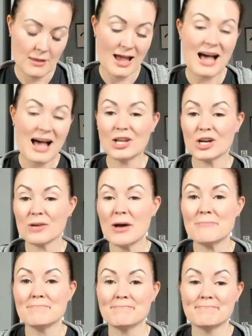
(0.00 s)
I'll look them
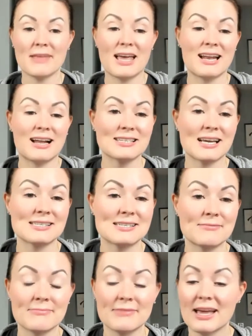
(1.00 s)
up and I'll test
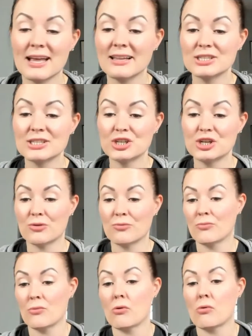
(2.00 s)
them and I'll let you know
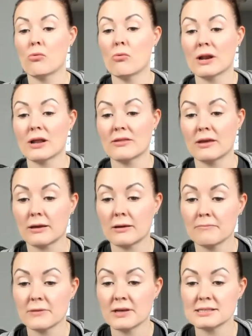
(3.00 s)
what I think,
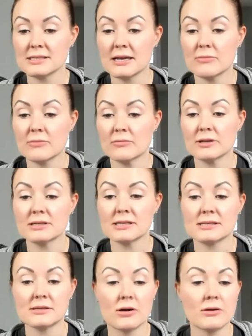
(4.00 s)
because I get my blood
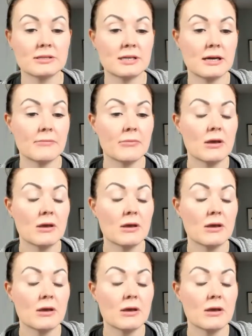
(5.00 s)
tested all the time.